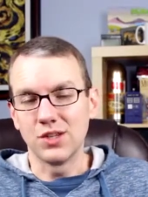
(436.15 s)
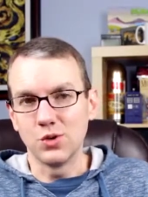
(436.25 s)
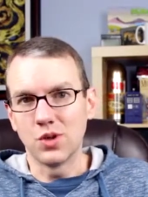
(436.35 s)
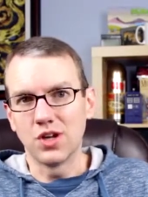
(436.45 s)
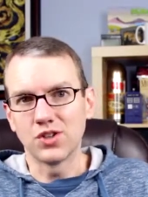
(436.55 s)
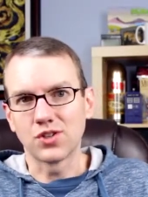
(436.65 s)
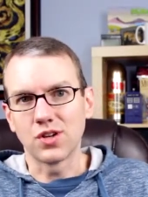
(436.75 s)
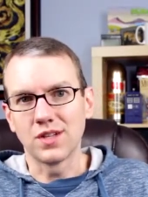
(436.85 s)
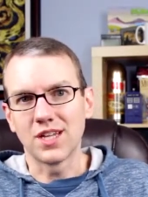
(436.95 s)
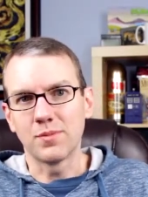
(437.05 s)
new launcher
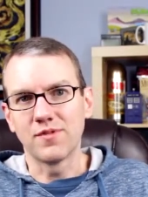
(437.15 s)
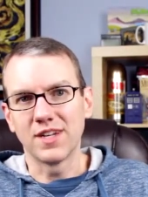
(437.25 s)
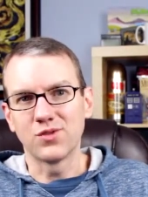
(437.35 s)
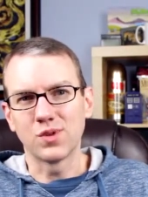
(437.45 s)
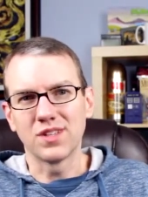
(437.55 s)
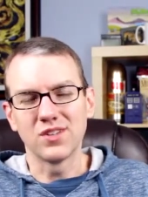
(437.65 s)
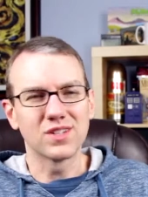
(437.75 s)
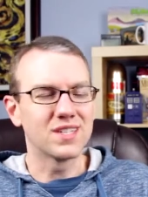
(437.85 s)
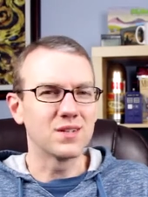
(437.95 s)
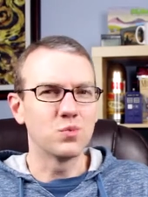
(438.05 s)
on top of Android that
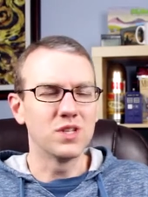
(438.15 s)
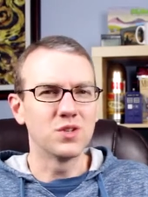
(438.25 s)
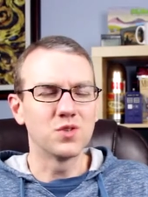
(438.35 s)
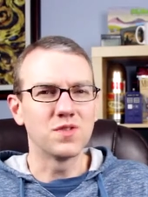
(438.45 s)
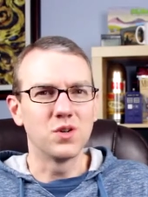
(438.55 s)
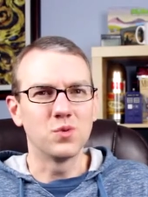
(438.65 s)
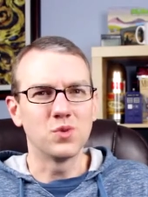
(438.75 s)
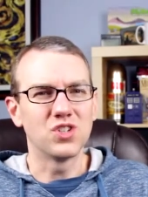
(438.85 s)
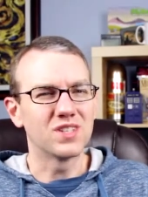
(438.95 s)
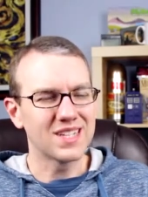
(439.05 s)
looks like Windows Phone,
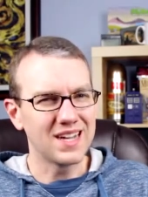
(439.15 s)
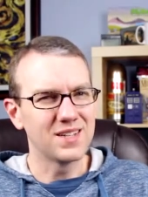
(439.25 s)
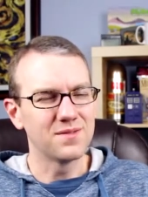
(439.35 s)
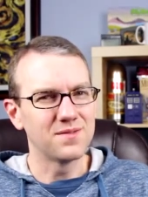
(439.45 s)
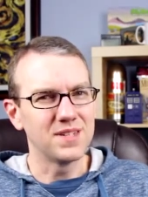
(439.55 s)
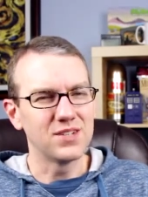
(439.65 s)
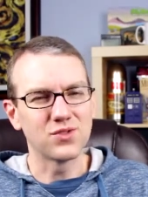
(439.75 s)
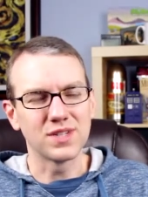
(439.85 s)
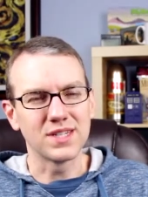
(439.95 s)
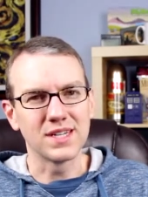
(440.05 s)
which is kind of
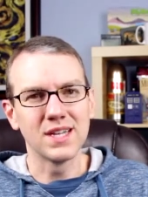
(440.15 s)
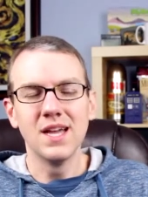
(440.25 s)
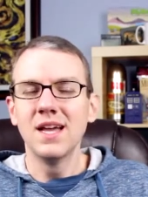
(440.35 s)
interesting,